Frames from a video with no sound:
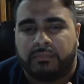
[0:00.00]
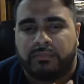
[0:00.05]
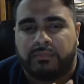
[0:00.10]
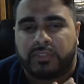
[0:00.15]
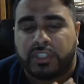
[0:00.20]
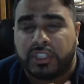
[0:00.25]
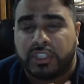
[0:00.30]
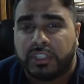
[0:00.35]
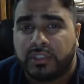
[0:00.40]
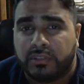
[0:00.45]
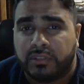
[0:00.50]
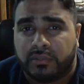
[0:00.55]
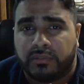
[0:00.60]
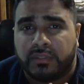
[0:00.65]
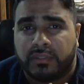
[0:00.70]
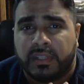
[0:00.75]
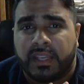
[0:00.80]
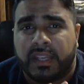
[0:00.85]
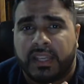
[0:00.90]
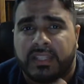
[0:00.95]

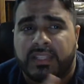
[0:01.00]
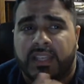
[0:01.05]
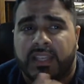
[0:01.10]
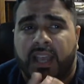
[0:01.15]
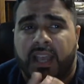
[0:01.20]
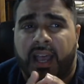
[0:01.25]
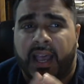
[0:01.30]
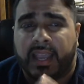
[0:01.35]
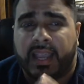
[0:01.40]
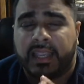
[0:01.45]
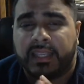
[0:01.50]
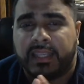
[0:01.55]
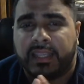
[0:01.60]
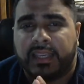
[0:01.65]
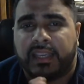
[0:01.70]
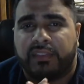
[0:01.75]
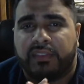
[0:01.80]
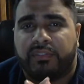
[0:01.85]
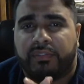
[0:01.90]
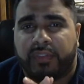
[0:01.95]
Two, it's highly
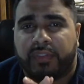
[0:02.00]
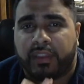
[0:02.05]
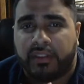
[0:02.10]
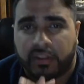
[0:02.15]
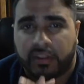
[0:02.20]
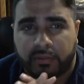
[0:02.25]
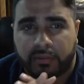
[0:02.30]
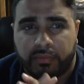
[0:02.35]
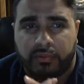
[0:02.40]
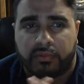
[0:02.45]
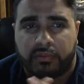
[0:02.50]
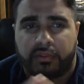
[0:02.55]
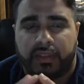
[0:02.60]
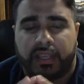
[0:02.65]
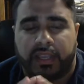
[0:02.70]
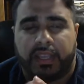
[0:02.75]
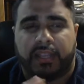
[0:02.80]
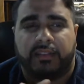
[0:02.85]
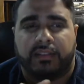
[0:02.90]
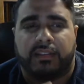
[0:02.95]
configurable,
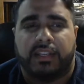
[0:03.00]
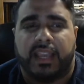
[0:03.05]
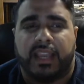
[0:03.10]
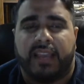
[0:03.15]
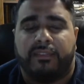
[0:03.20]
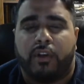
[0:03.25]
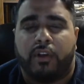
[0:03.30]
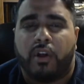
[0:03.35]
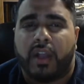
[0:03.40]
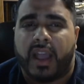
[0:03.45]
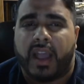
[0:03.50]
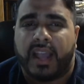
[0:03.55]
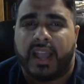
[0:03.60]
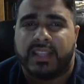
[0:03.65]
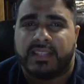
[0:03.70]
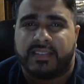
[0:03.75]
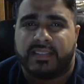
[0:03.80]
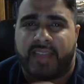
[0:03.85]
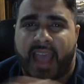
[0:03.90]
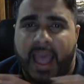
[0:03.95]
and you have all
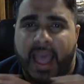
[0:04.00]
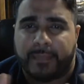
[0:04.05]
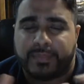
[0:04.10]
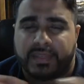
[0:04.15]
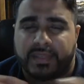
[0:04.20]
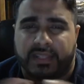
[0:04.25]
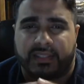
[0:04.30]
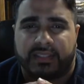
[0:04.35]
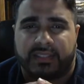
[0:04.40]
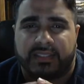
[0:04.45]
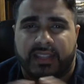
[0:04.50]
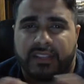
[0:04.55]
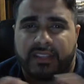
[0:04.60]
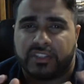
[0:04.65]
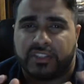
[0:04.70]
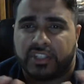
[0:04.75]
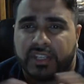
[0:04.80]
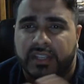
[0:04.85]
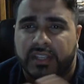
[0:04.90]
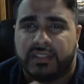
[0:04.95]
kinds of apps and
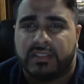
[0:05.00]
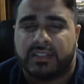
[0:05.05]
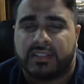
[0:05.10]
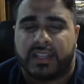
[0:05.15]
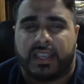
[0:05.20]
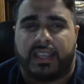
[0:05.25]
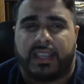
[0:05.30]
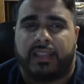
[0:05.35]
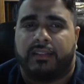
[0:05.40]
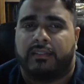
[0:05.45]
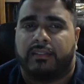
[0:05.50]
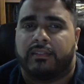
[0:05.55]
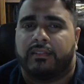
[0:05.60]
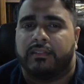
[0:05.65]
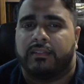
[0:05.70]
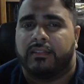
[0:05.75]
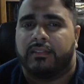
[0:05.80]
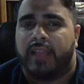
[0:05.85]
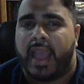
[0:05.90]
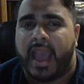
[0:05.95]
extensions
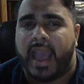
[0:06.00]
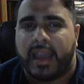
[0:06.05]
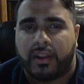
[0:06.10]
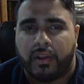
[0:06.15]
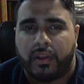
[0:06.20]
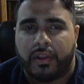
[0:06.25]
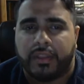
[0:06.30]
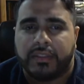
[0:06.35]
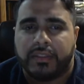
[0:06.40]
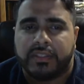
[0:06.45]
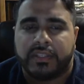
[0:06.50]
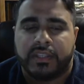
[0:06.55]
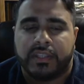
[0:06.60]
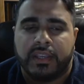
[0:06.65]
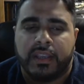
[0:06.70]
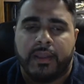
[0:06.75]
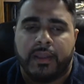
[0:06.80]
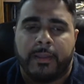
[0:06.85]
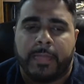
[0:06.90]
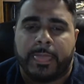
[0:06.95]
and add-ons
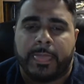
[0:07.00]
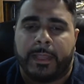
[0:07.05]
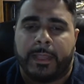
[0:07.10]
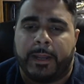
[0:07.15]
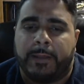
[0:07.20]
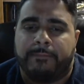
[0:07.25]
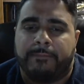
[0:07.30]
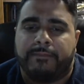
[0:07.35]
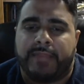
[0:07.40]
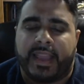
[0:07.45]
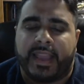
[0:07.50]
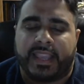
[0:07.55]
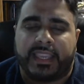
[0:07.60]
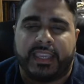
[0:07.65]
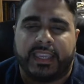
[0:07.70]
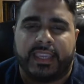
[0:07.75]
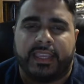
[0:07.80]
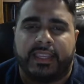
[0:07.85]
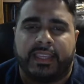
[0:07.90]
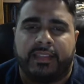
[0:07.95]
that
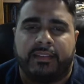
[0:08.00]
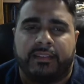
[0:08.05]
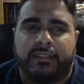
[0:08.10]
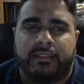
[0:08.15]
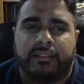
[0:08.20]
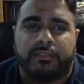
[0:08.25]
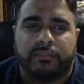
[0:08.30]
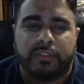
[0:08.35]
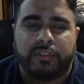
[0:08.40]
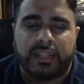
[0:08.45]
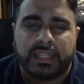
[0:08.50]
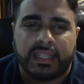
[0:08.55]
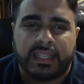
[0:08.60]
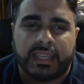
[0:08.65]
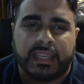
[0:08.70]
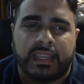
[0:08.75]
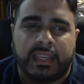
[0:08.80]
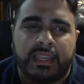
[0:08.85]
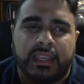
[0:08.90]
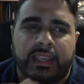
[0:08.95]
can
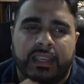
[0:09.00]
really